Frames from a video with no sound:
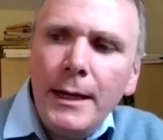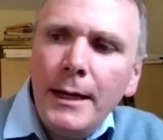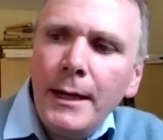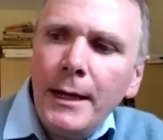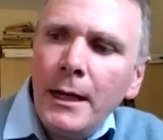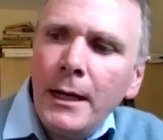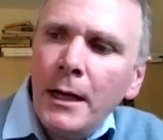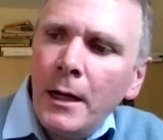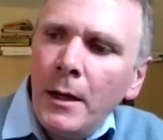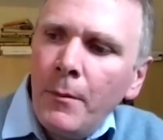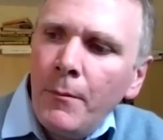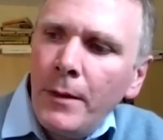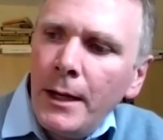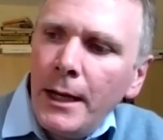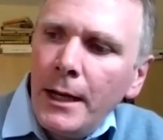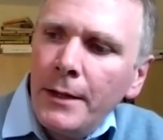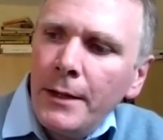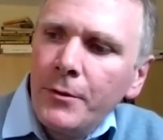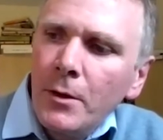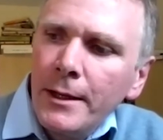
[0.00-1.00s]

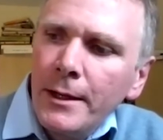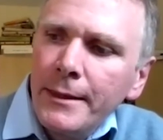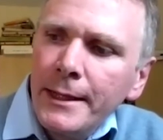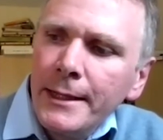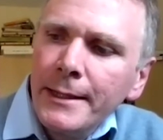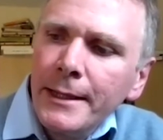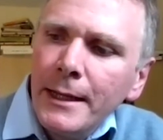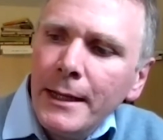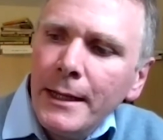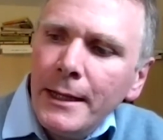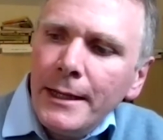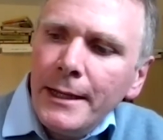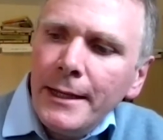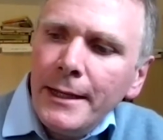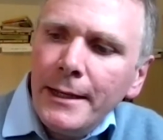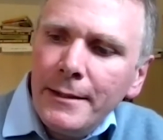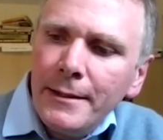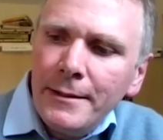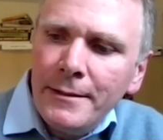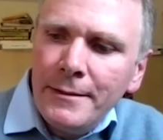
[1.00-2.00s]
and so I think
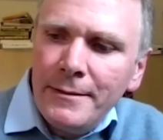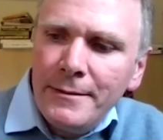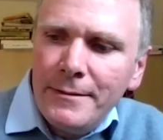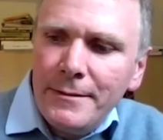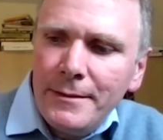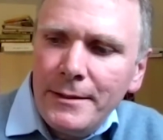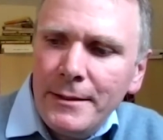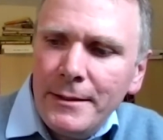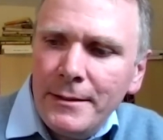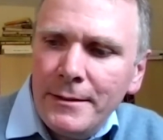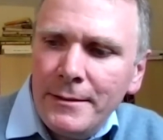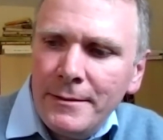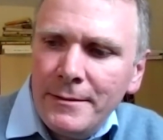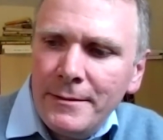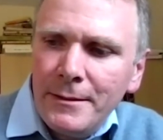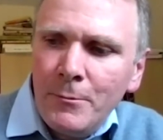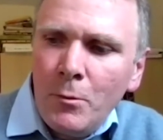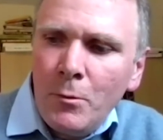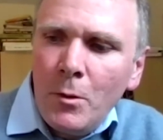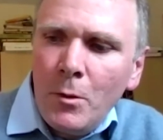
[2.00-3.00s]
his
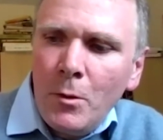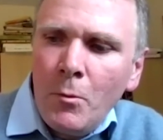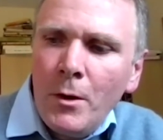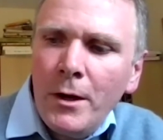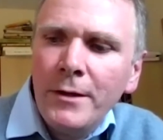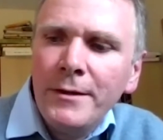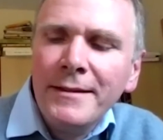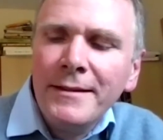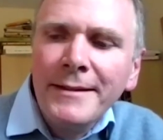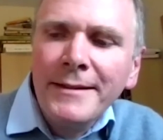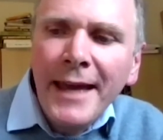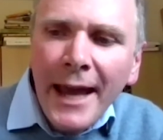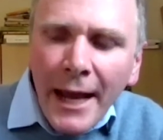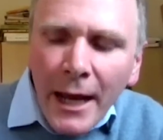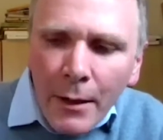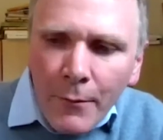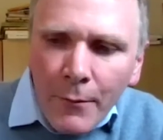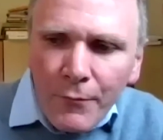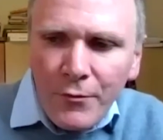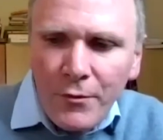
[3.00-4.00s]
where this
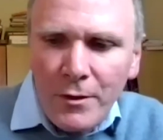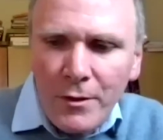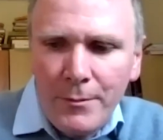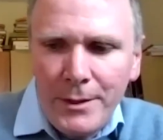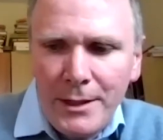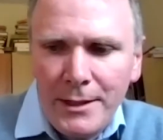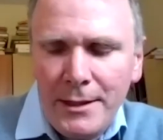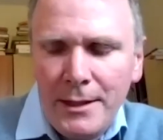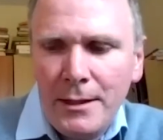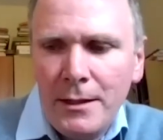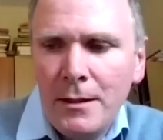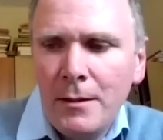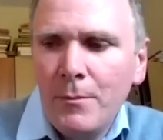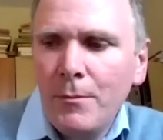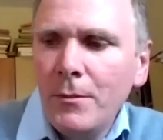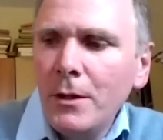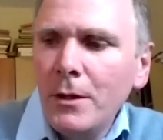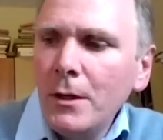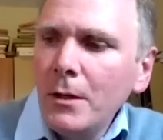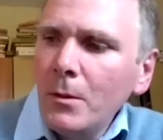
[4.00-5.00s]
came from in
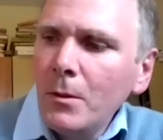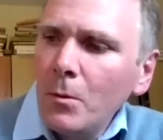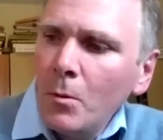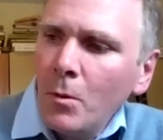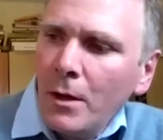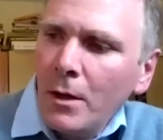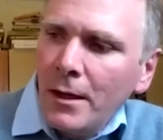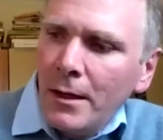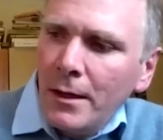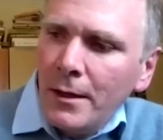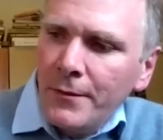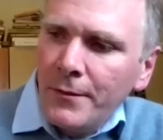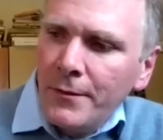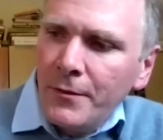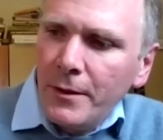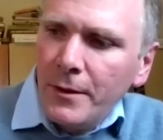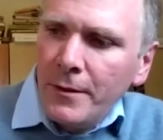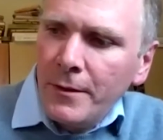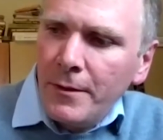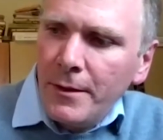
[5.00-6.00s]
him
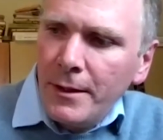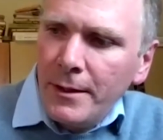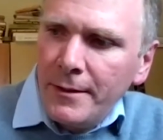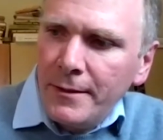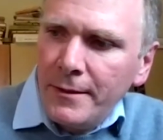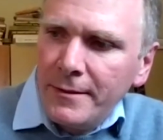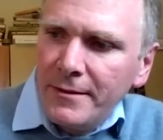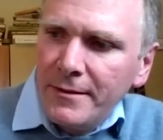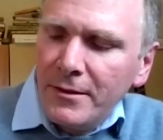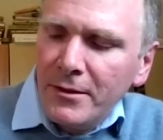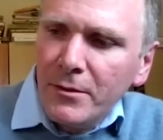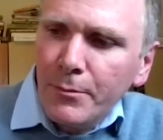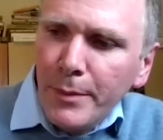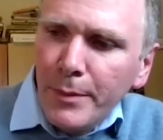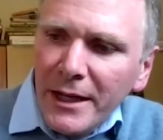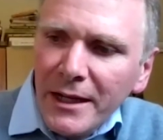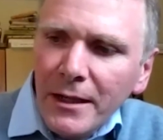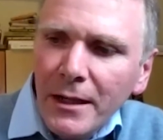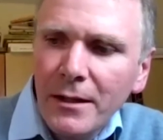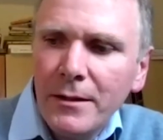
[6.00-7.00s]
was this
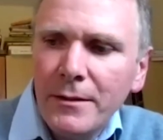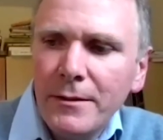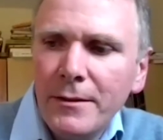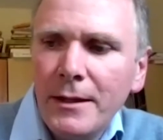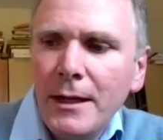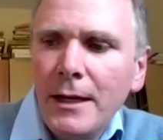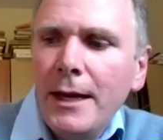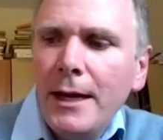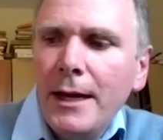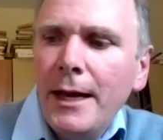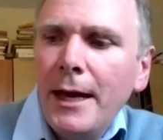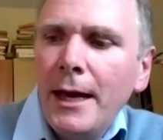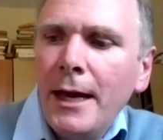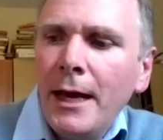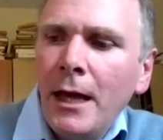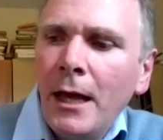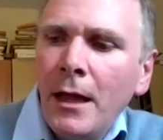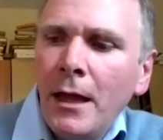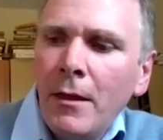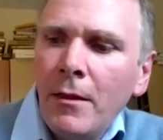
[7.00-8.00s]
suspicion
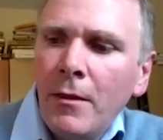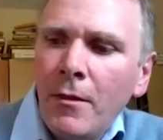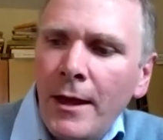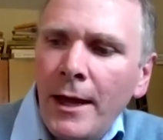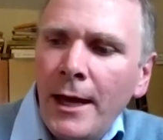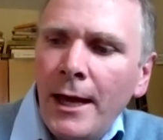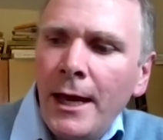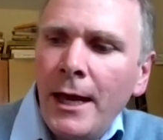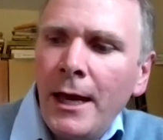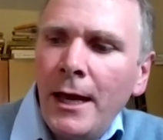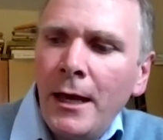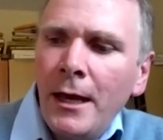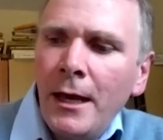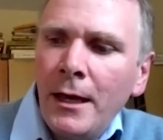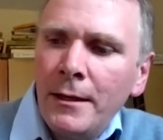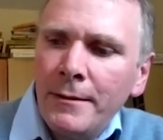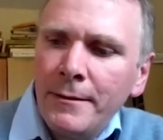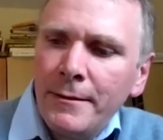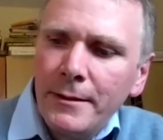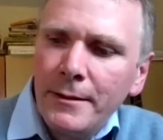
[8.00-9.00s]

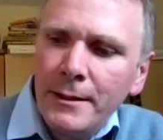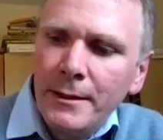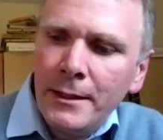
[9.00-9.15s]
that